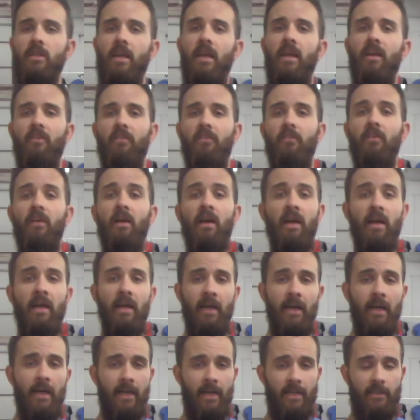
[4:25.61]
If
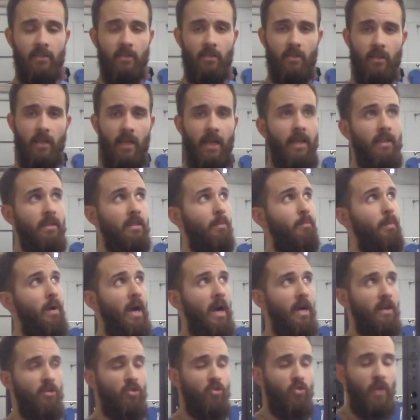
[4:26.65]
I just hit the
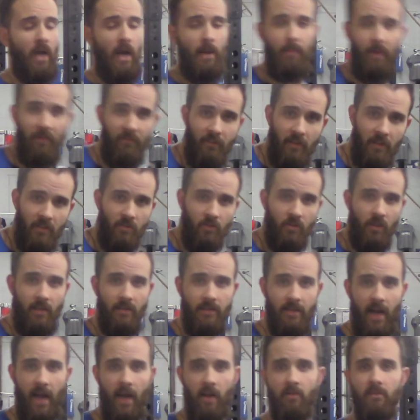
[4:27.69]
bar and drop my feet
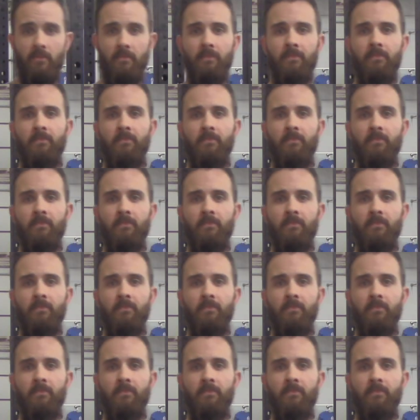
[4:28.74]
straight down,